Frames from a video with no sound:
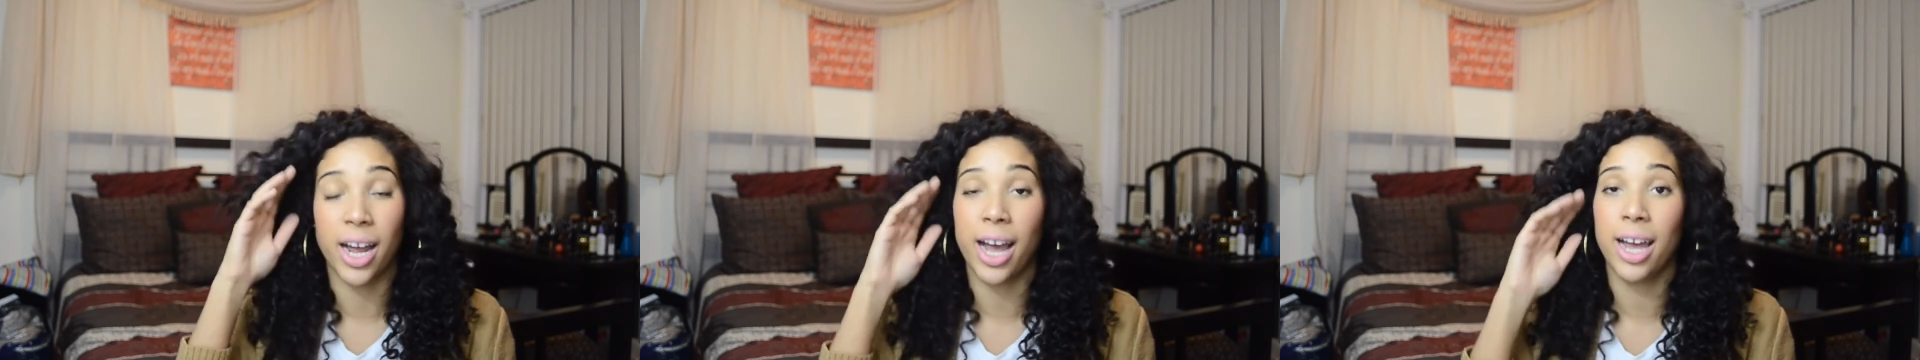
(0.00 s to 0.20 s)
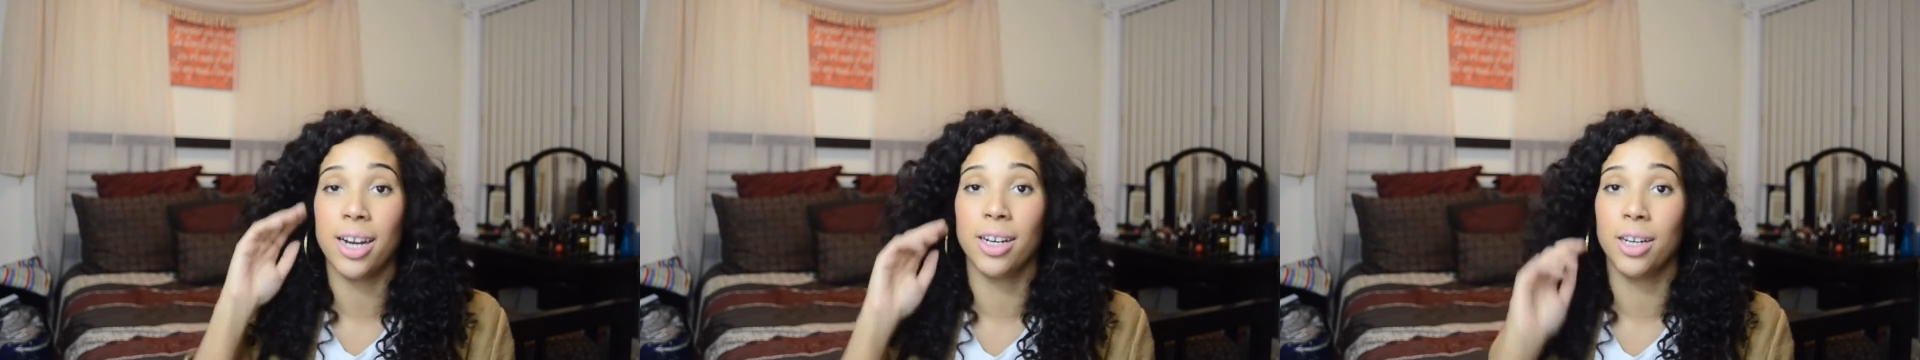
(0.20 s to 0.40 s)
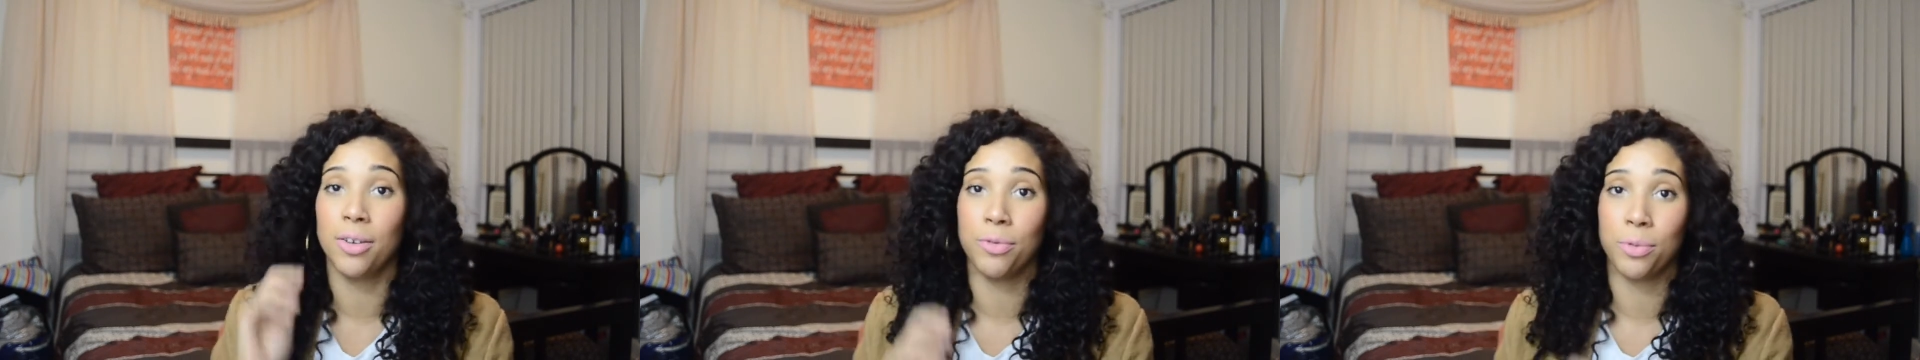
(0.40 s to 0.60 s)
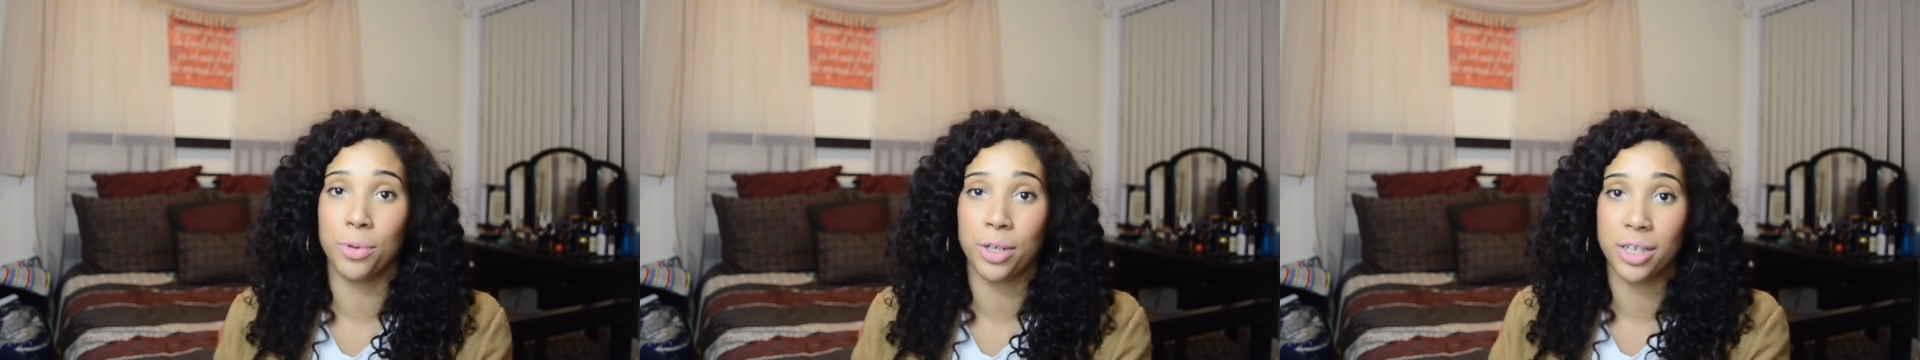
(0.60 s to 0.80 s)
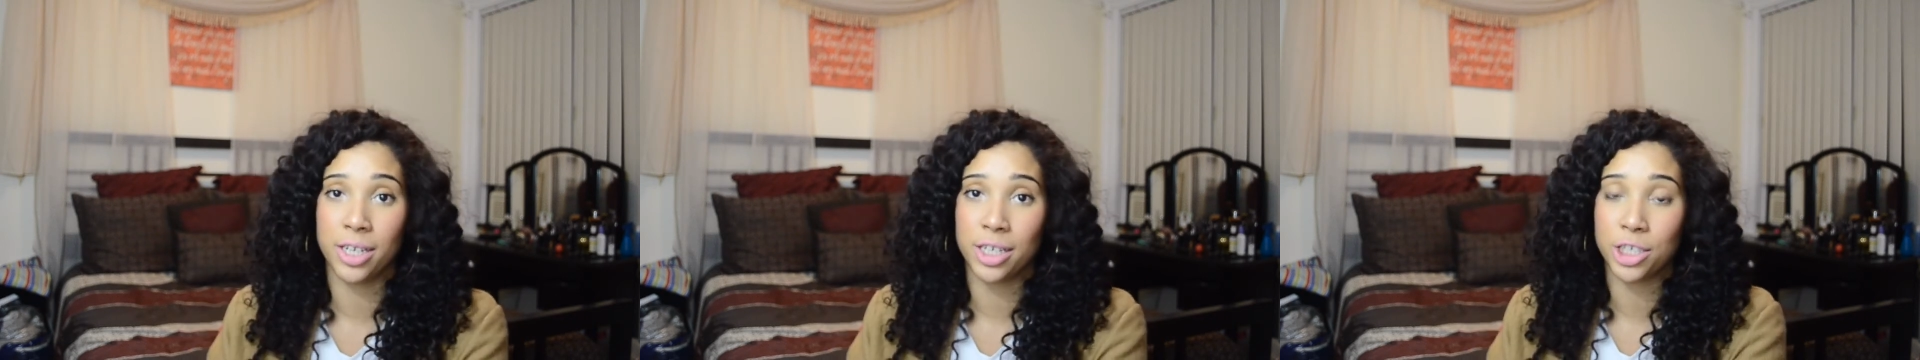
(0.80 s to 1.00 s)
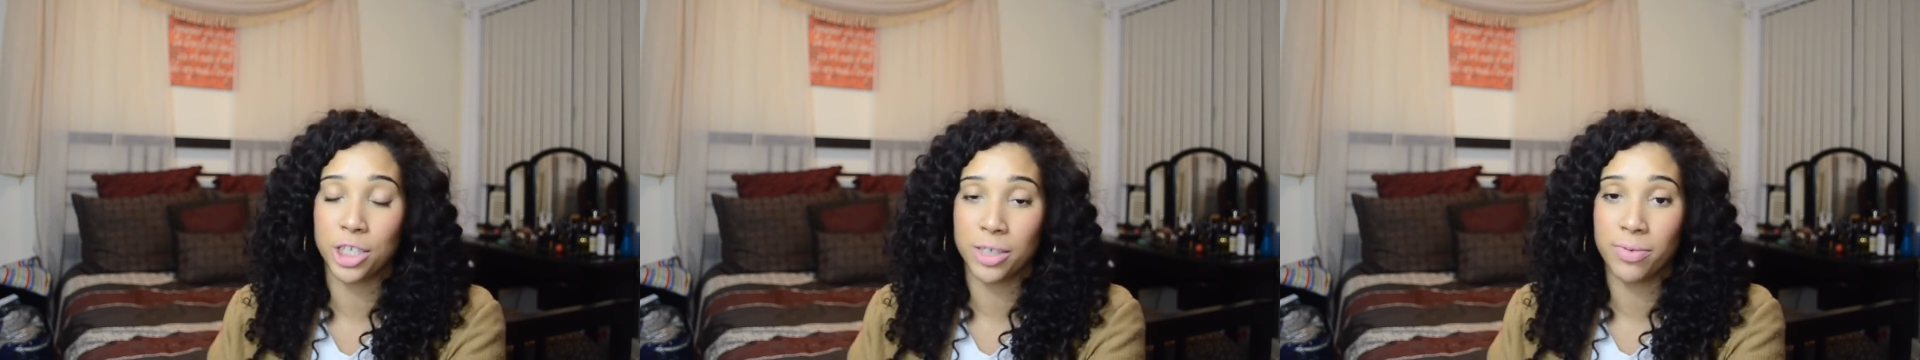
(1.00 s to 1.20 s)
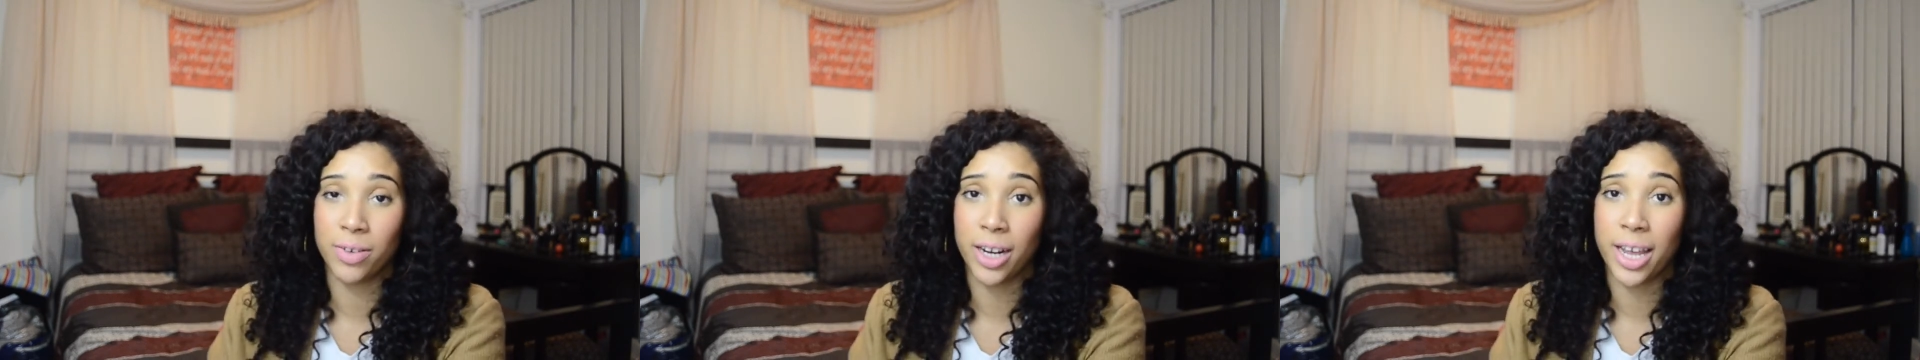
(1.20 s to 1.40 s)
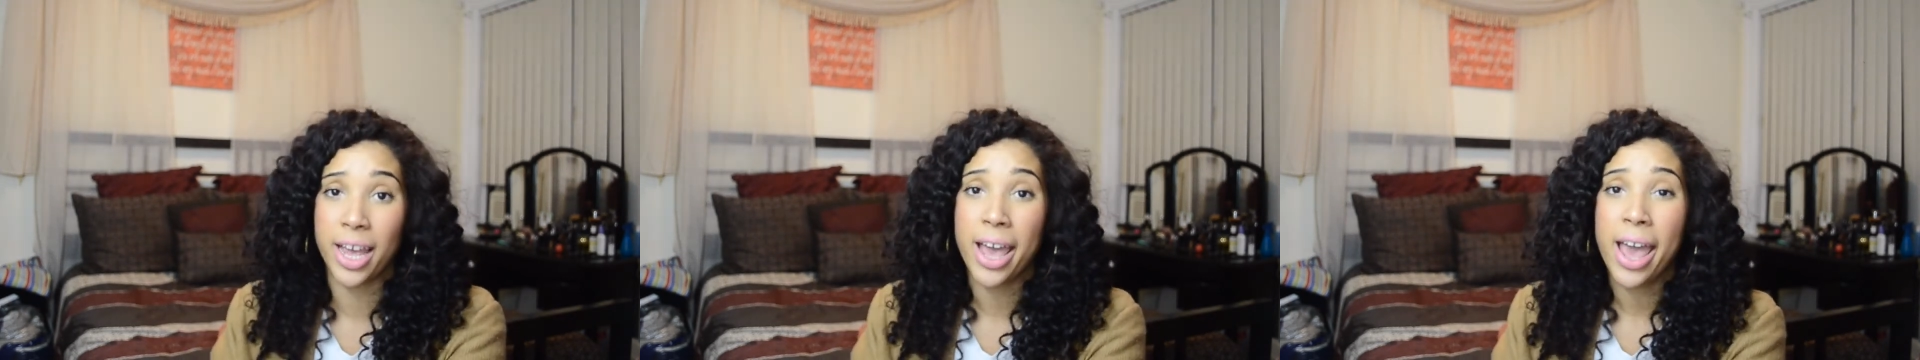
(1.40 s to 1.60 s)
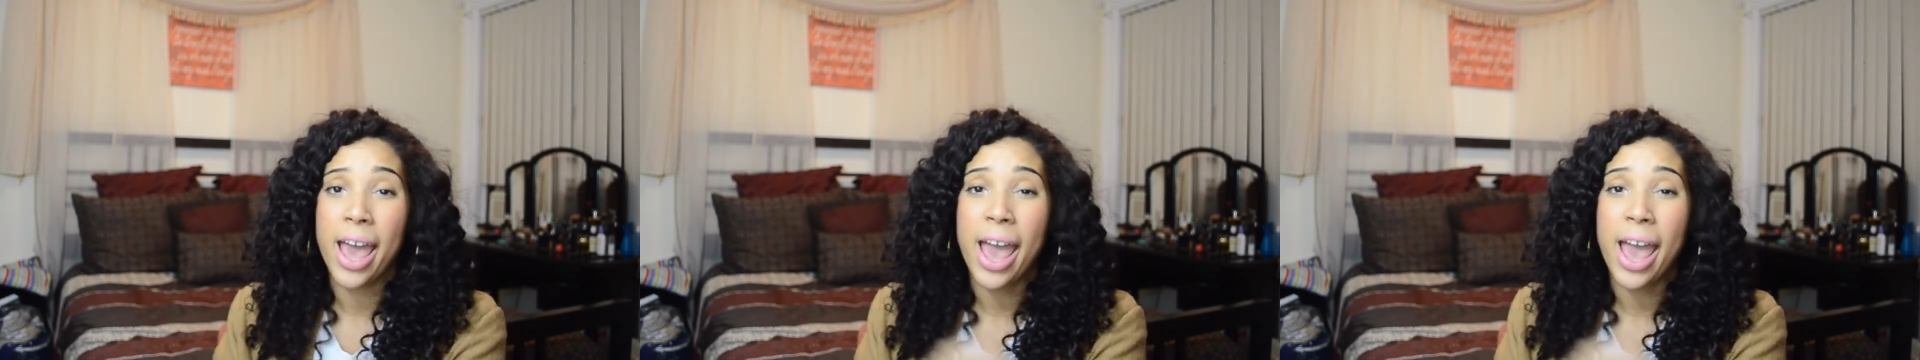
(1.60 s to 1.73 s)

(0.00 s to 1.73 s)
I loved working at Chick-fil-A.